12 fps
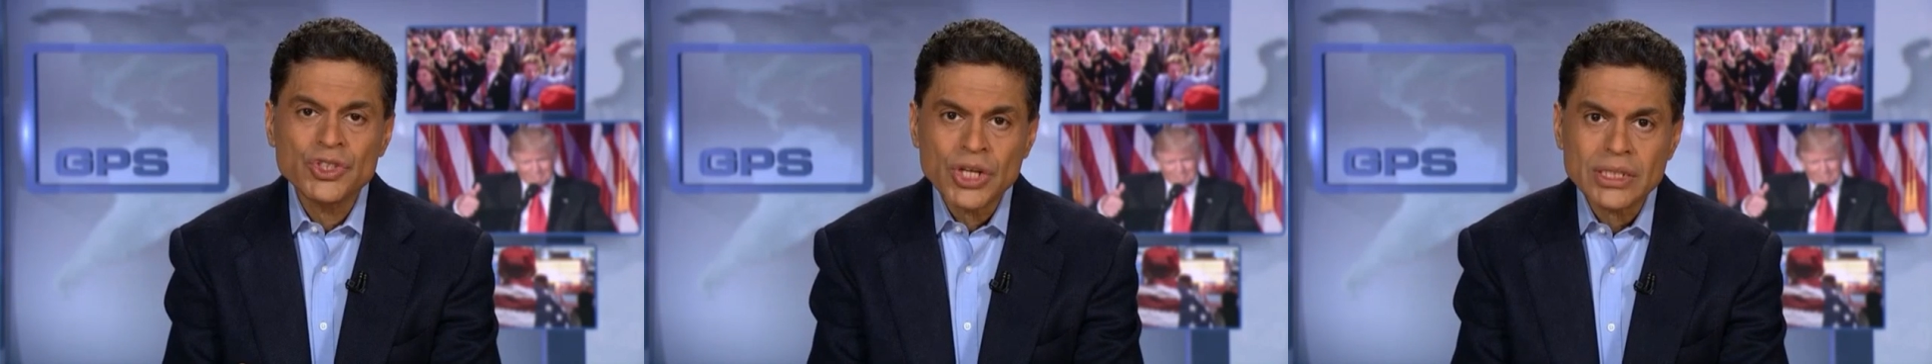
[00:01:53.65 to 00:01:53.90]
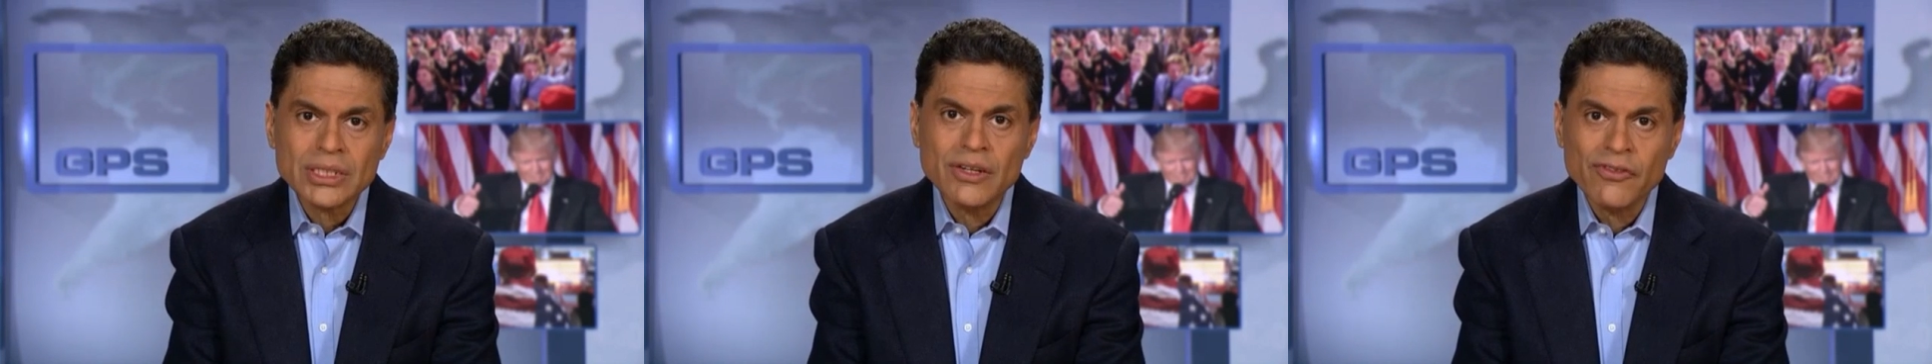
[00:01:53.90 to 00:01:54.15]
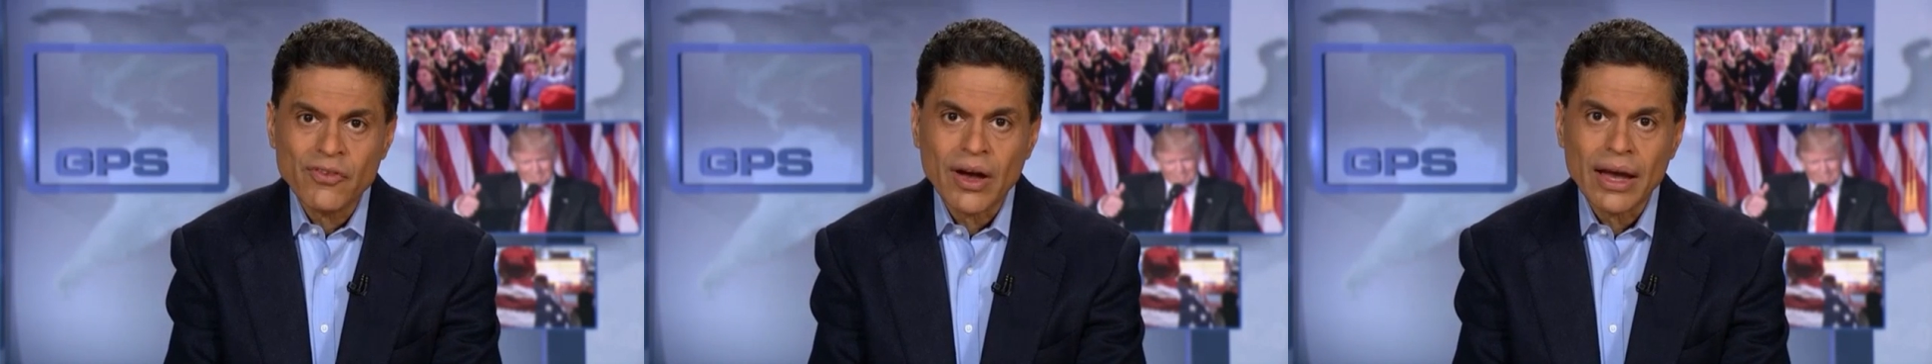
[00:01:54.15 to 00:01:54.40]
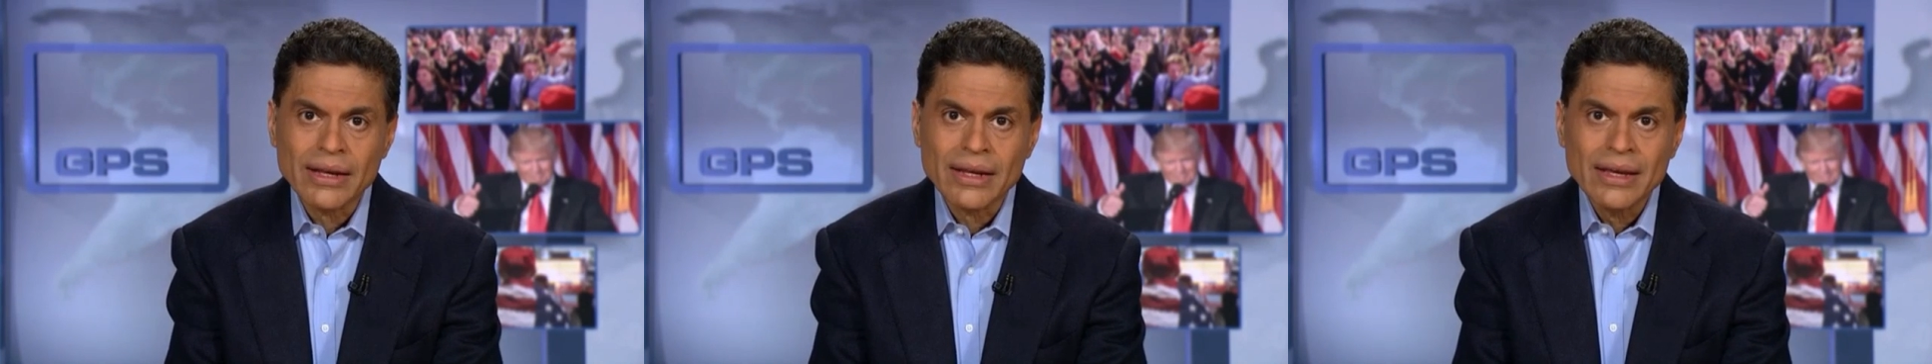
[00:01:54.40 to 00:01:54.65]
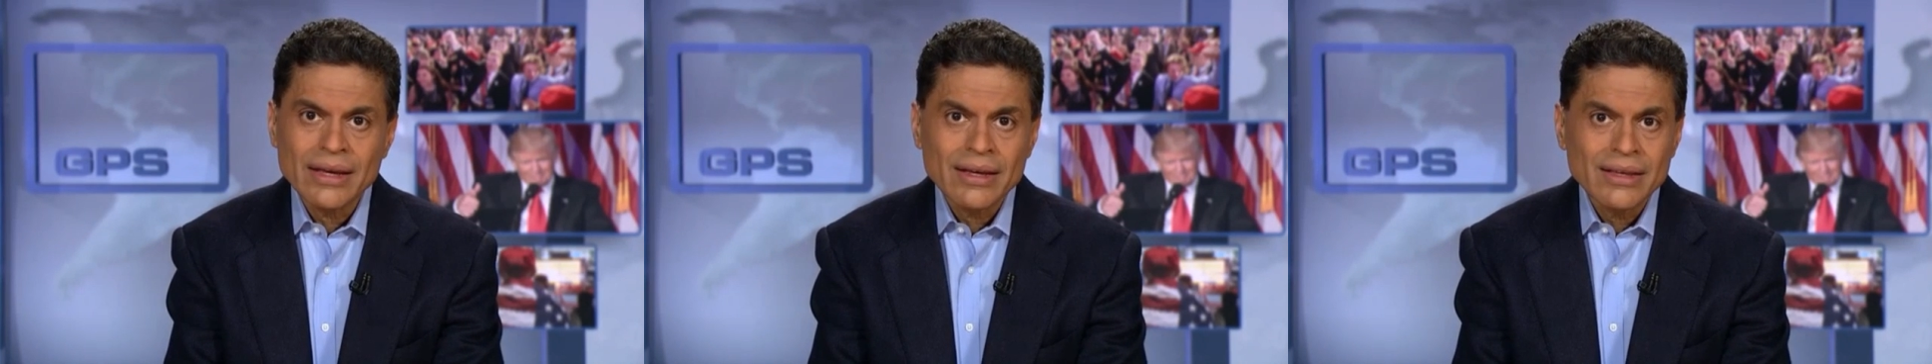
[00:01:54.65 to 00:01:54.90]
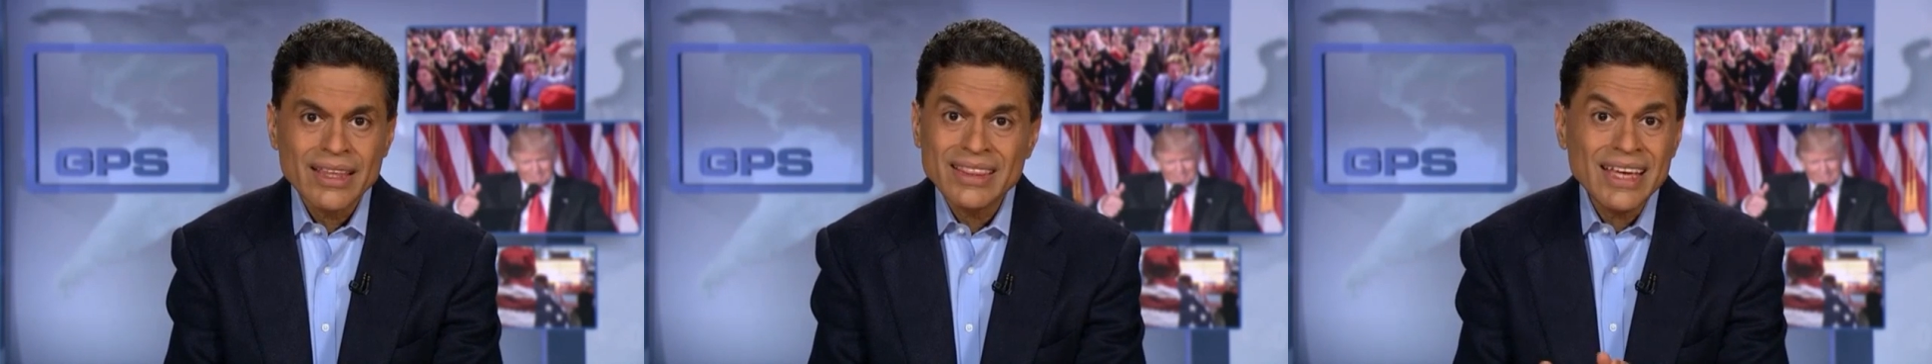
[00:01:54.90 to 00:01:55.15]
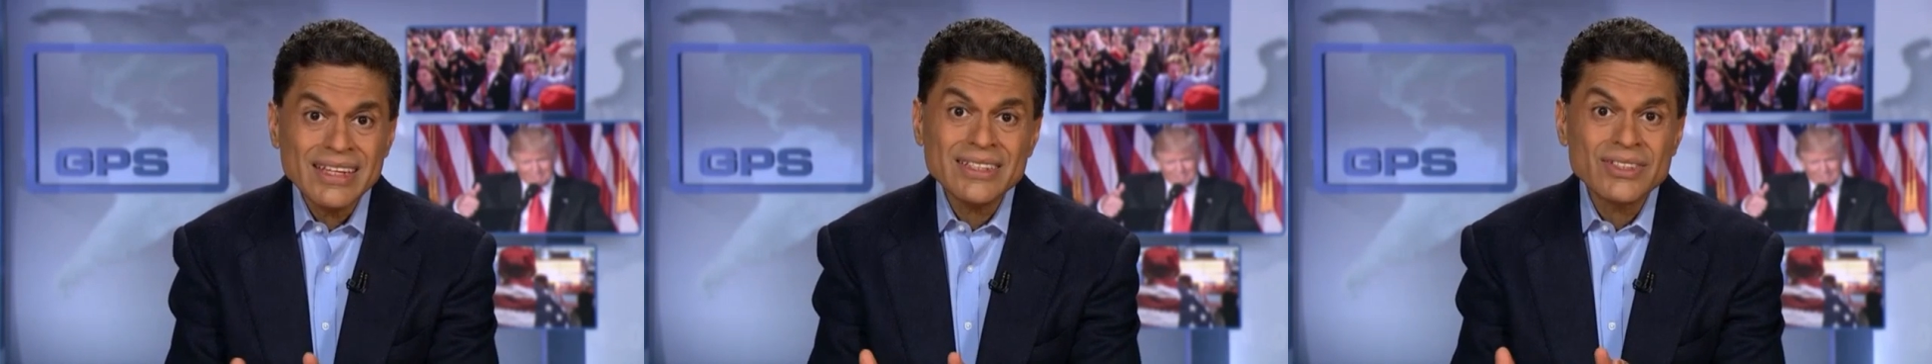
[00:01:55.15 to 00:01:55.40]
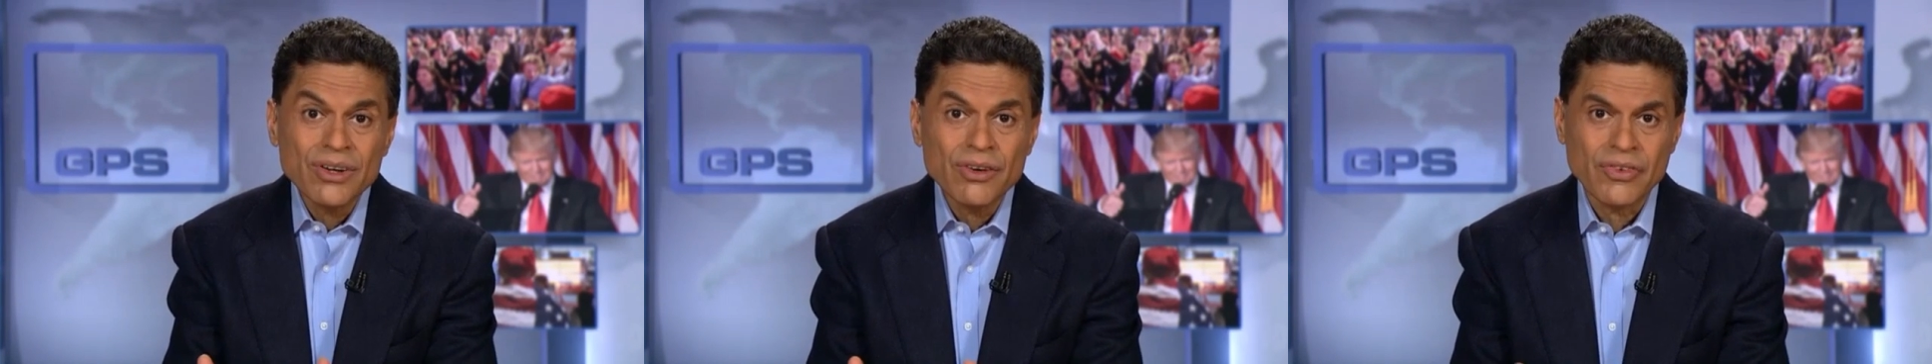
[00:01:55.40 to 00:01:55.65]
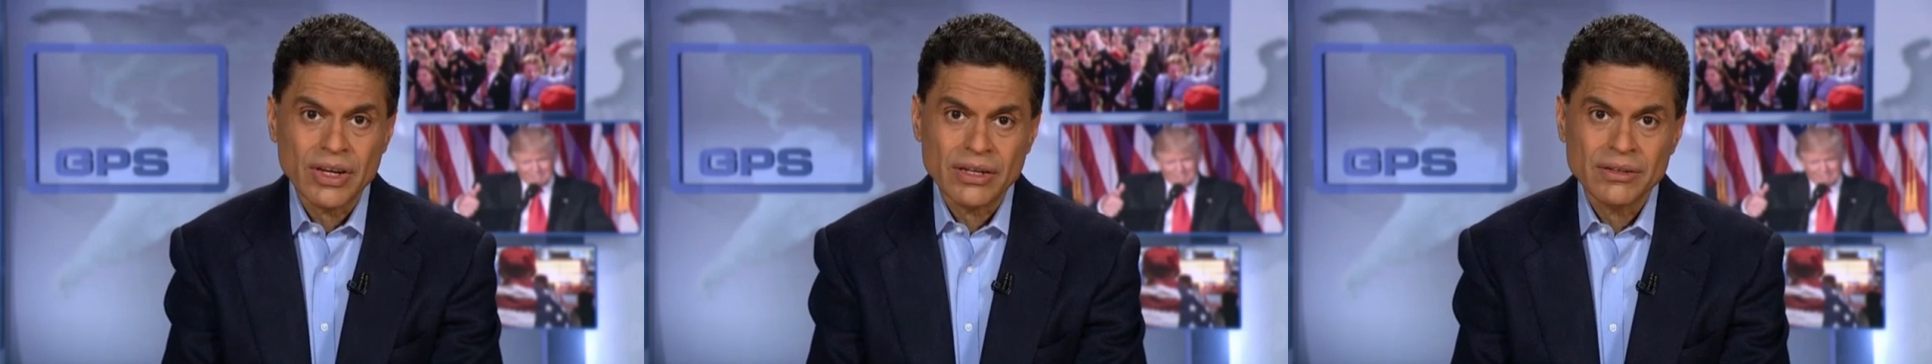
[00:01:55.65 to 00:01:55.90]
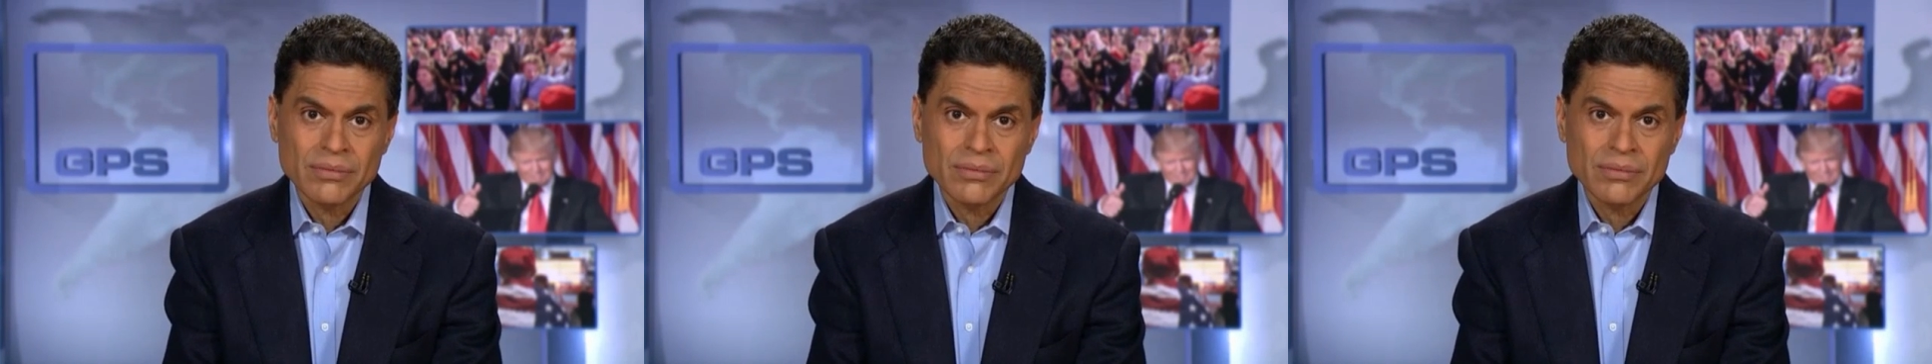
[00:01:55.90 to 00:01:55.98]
justified, that they deserve it.